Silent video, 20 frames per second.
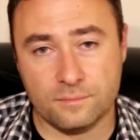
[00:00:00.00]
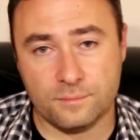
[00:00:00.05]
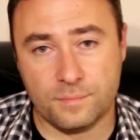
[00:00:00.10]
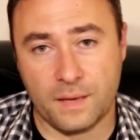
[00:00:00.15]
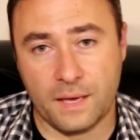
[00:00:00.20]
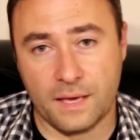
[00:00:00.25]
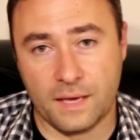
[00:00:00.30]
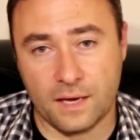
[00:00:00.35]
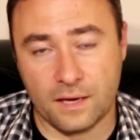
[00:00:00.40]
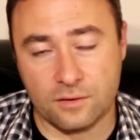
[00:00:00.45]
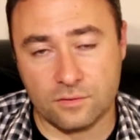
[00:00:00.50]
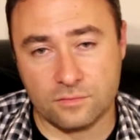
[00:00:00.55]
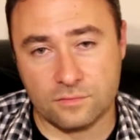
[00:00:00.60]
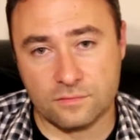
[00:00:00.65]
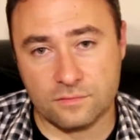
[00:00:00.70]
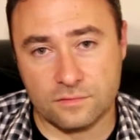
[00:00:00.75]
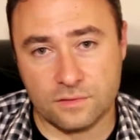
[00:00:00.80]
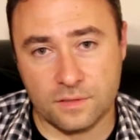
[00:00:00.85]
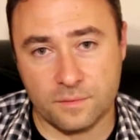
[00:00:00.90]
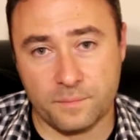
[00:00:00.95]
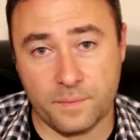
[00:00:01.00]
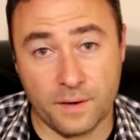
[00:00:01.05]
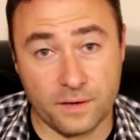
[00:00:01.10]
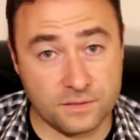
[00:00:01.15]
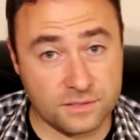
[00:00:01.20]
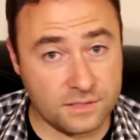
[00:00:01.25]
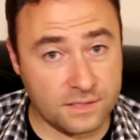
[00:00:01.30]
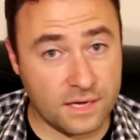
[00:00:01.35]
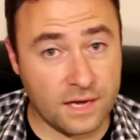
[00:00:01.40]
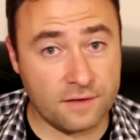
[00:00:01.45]
payout
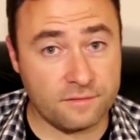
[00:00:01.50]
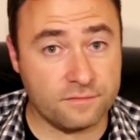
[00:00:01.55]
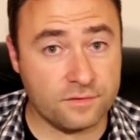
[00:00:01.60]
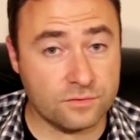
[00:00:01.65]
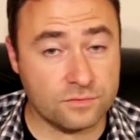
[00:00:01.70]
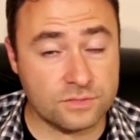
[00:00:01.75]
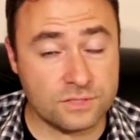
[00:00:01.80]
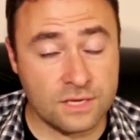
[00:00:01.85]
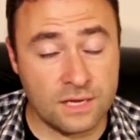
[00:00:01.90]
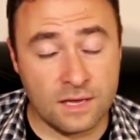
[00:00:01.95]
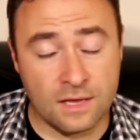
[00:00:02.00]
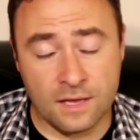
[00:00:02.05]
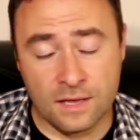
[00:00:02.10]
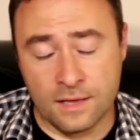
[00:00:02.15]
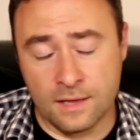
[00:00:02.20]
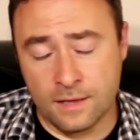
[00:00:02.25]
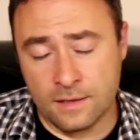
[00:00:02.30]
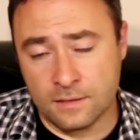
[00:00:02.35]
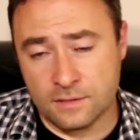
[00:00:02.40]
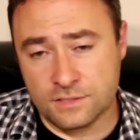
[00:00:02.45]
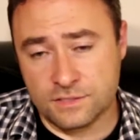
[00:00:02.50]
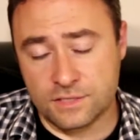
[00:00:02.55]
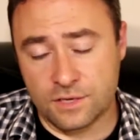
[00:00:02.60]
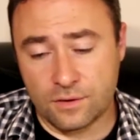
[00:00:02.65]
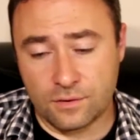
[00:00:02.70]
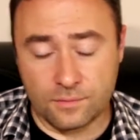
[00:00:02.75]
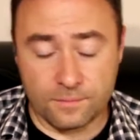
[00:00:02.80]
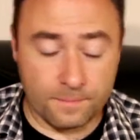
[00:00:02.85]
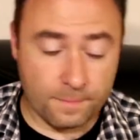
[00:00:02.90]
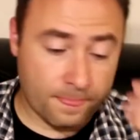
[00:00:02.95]
compared to the iPhones.
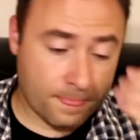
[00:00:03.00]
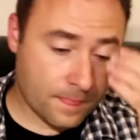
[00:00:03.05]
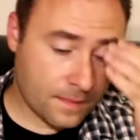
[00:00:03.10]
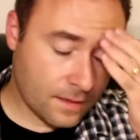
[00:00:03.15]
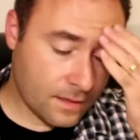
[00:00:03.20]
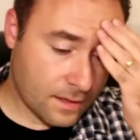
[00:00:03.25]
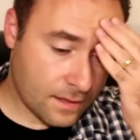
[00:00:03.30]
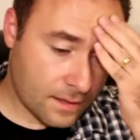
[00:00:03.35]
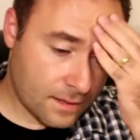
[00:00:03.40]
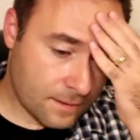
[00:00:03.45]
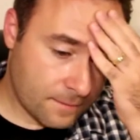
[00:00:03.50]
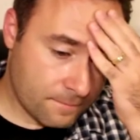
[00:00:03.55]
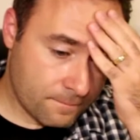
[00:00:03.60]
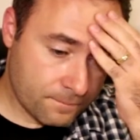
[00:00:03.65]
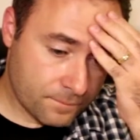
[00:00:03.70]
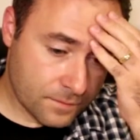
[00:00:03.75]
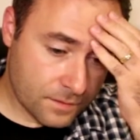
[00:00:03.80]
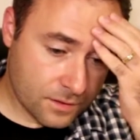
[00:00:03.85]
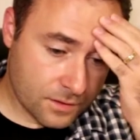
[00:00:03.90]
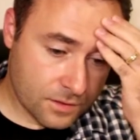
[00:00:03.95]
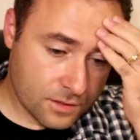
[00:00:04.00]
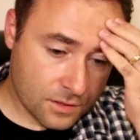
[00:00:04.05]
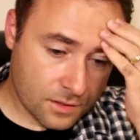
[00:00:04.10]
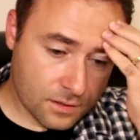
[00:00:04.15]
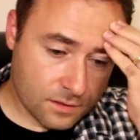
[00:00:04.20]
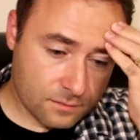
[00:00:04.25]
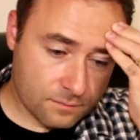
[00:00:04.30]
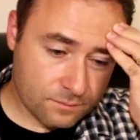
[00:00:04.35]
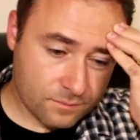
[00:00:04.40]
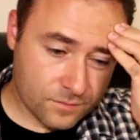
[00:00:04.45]
So
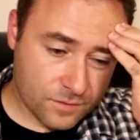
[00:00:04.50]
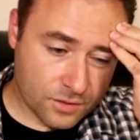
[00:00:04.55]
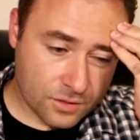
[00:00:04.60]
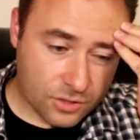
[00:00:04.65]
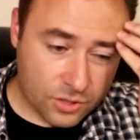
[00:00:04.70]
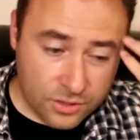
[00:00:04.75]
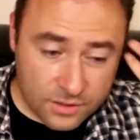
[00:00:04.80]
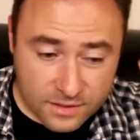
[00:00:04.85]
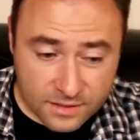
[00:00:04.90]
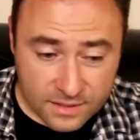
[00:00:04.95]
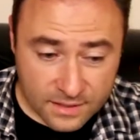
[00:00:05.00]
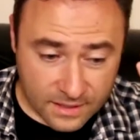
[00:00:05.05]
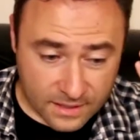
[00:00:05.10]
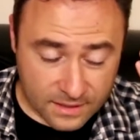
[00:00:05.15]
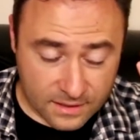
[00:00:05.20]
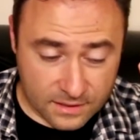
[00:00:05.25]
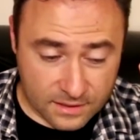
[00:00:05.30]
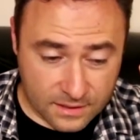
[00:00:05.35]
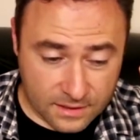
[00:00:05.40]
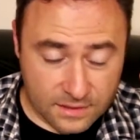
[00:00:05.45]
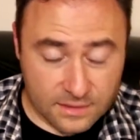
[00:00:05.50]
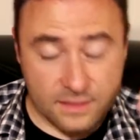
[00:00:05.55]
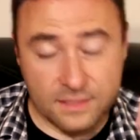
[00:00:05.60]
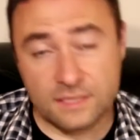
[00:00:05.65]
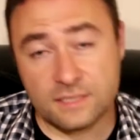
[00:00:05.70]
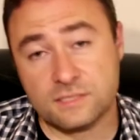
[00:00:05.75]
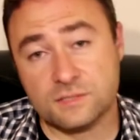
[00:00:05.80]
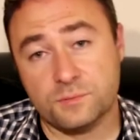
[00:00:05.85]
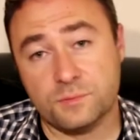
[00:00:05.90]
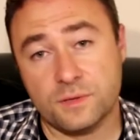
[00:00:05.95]
the good thing, at
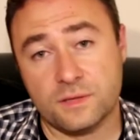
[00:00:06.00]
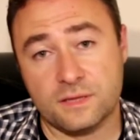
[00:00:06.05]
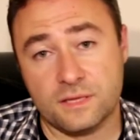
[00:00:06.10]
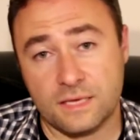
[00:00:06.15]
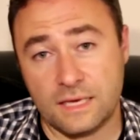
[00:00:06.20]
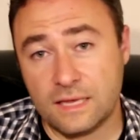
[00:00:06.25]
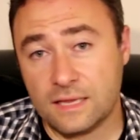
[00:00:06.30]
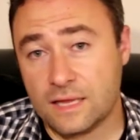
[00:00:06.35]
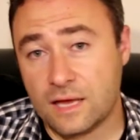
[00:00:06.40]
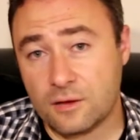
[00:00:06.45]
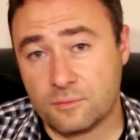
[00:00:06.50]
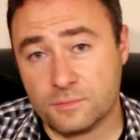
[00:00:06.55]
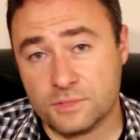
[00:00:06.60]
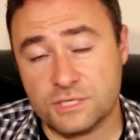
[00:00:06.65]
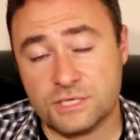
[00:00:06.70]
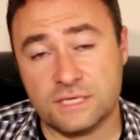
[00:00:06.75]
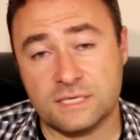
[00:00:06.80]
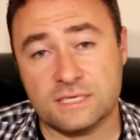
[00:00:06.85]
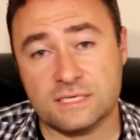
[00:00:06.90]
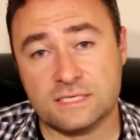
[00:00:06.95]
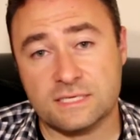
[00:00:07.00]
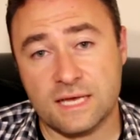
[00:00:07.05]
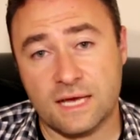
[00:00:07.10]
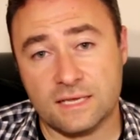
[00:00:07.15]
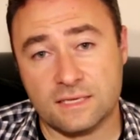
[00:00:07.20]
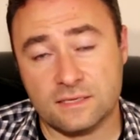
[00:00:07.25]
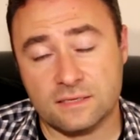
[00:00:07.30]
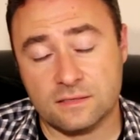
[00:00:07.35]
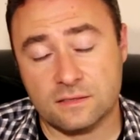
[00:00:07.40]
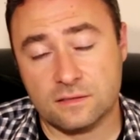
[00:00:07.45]
least with the Elaut machine, is
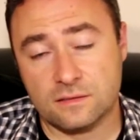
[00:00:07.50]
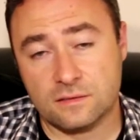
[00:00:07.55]
that